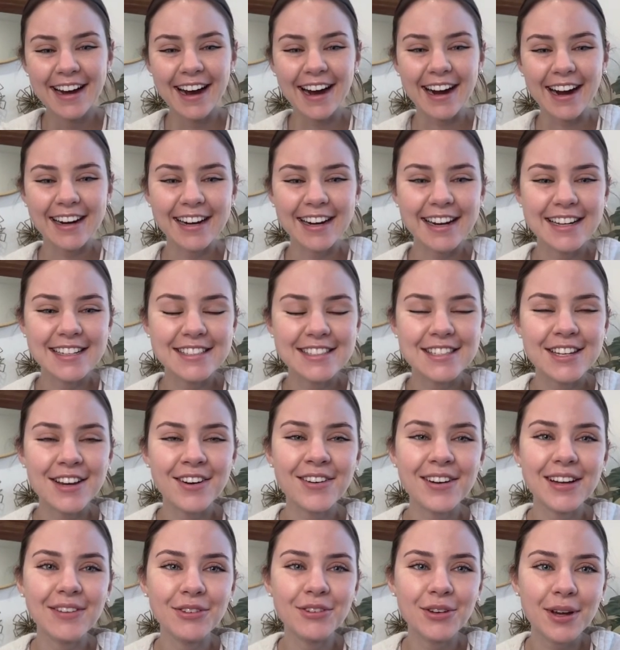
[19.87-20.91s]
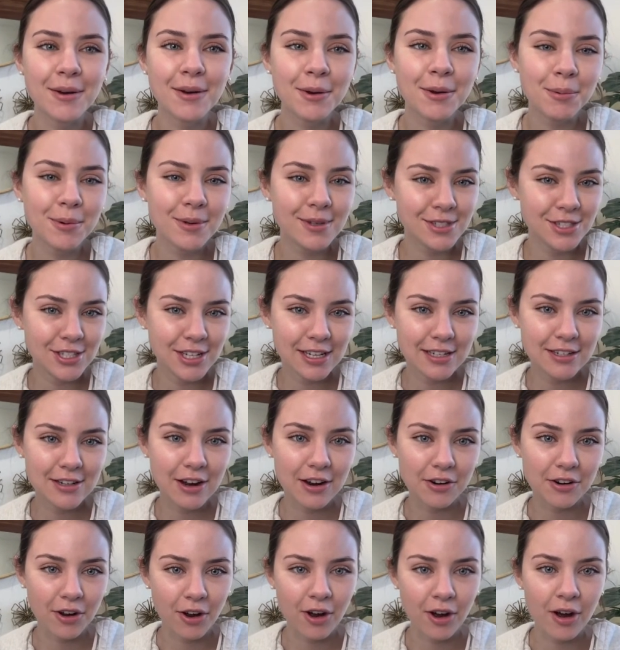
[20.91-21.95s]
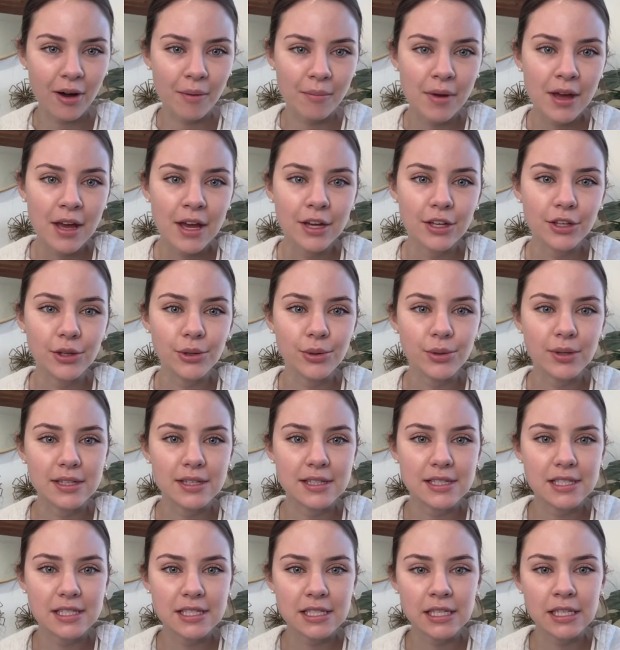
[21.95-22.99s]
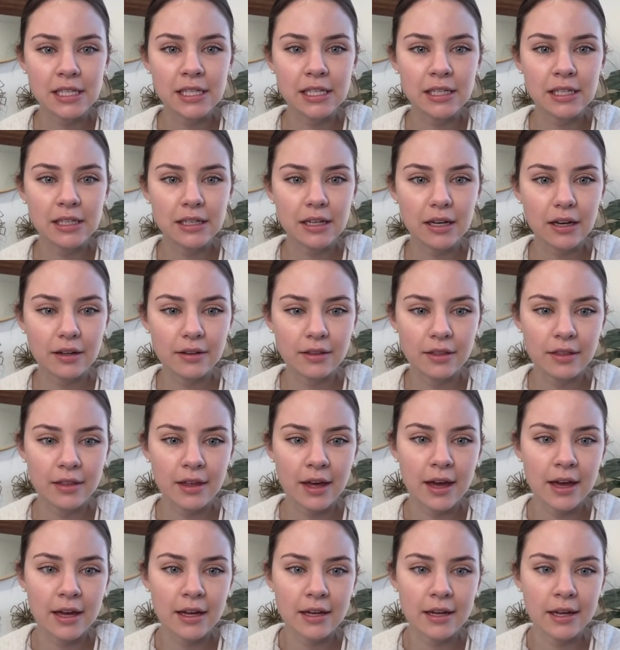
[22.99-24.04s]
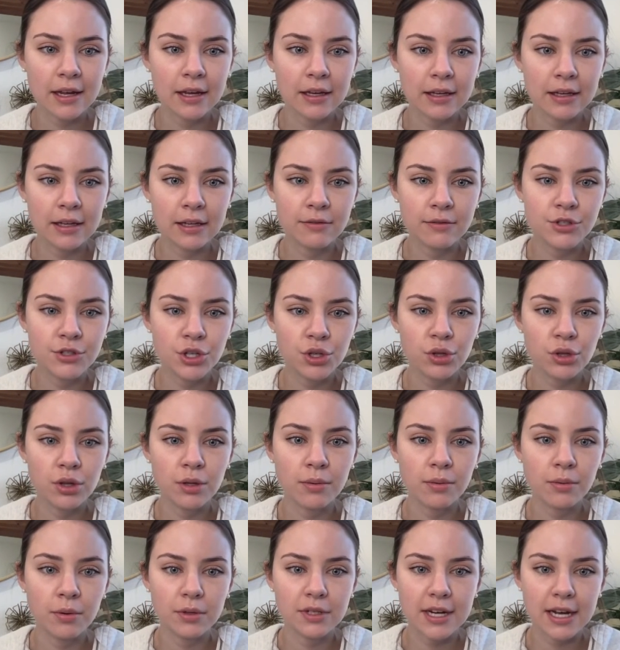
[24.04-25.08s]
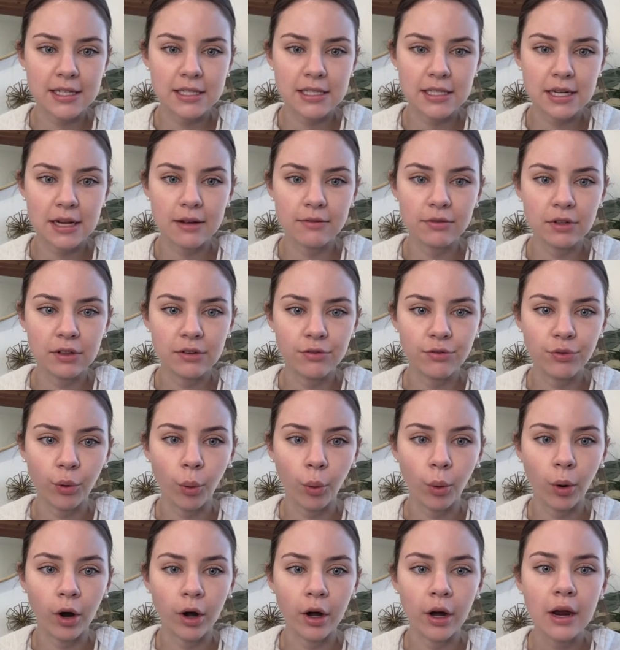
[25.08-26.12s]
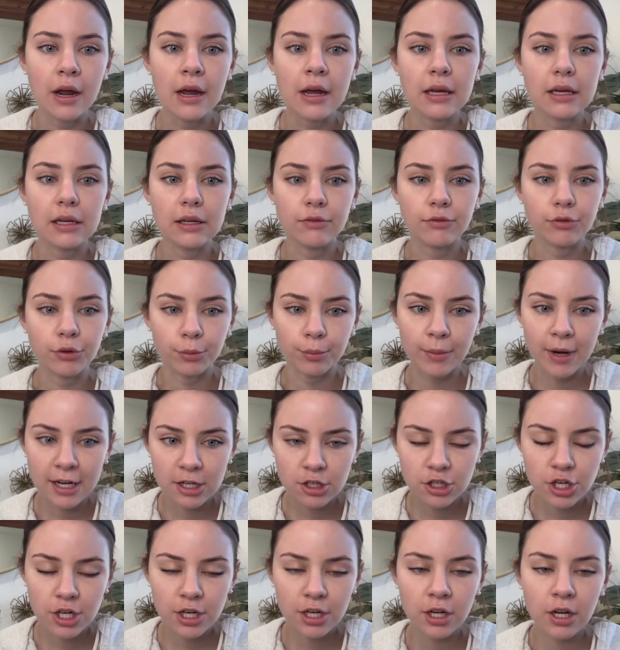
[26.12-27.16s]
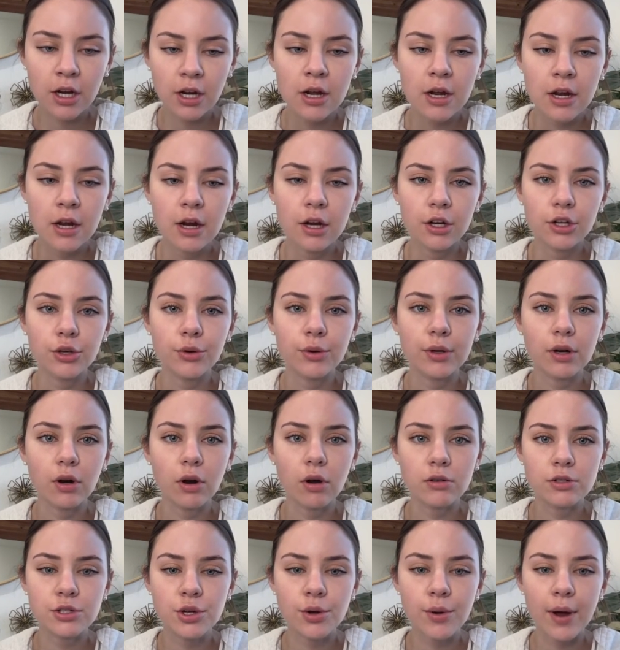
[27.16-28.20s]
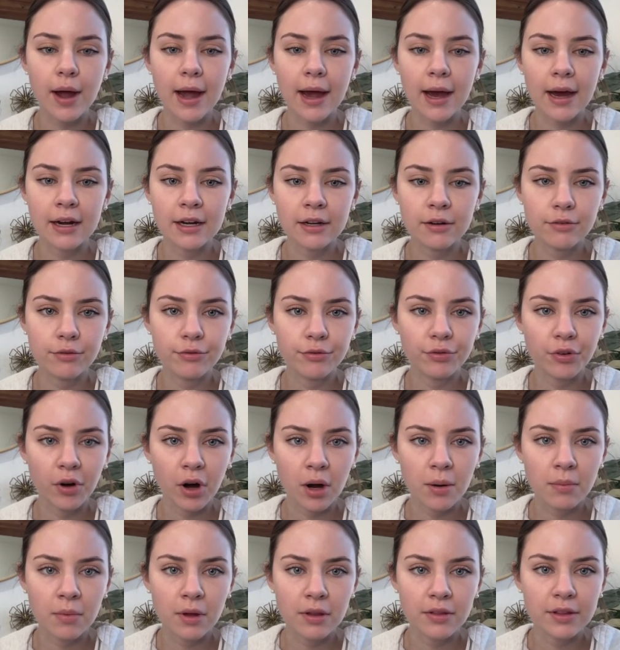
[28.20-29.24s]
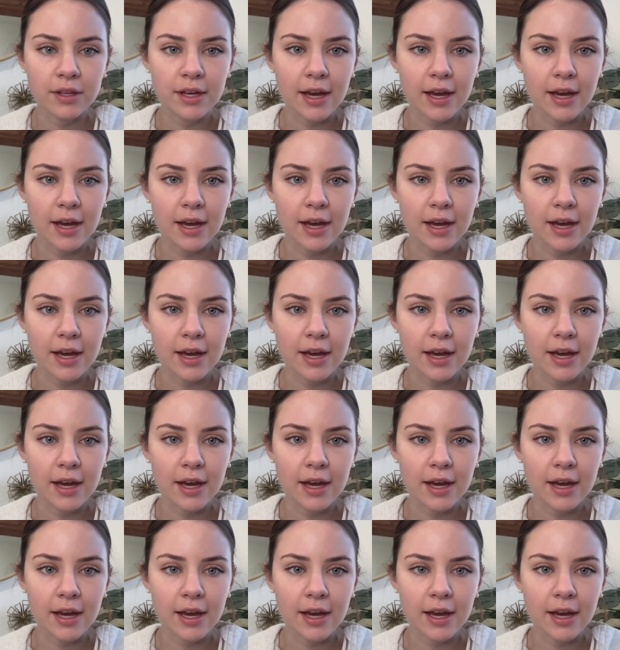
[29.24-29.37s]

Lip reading: All right, so if you come to pulsechain.com, you can see that it gives you the Testnet V4 information. You can also add it from the